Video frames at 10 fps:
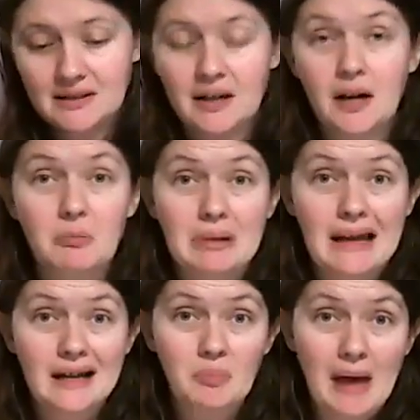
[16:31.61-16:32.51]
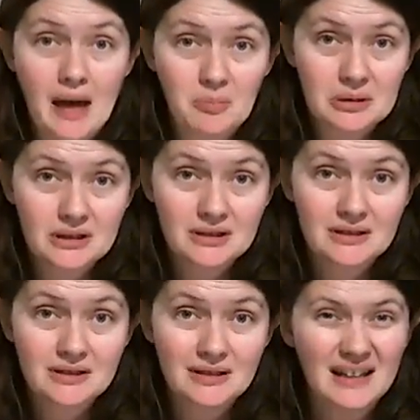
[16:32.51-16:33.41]
Our black pepper,
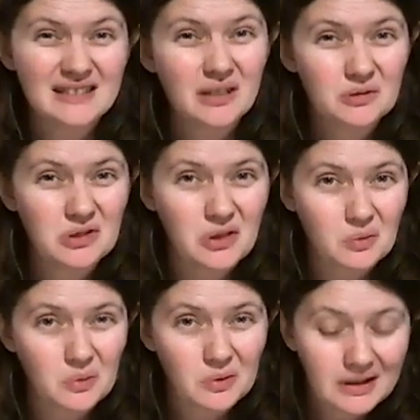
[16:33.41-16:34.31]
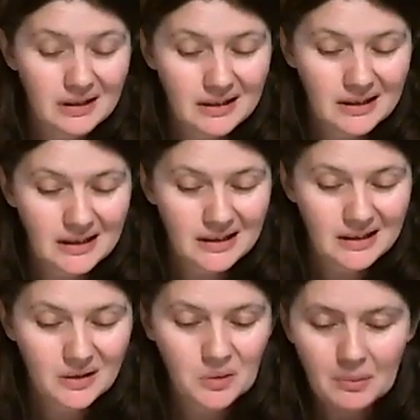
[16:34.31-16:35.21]
let's use
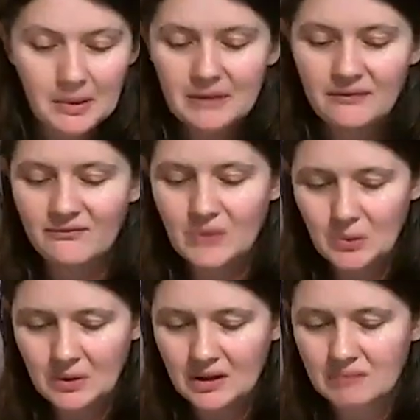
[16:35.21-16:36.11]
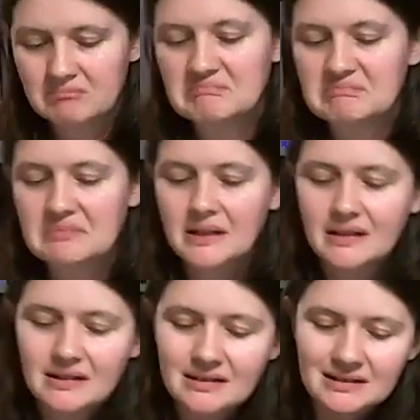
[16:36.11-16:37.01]
3 or maybe 4.
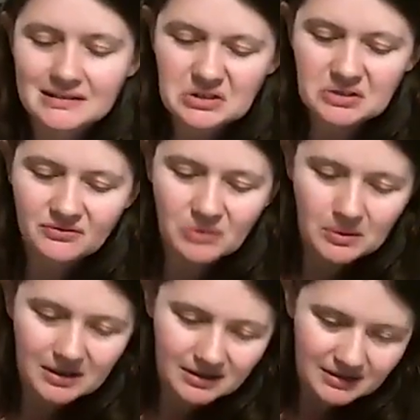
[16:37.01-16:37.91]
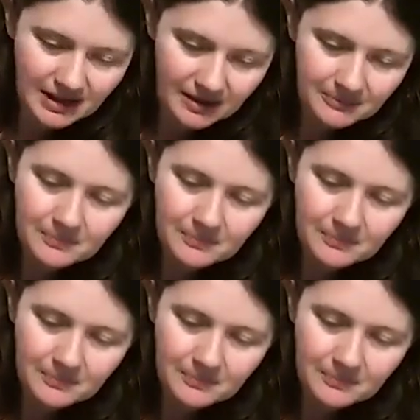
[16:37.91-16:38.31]
Let's do 4, okay.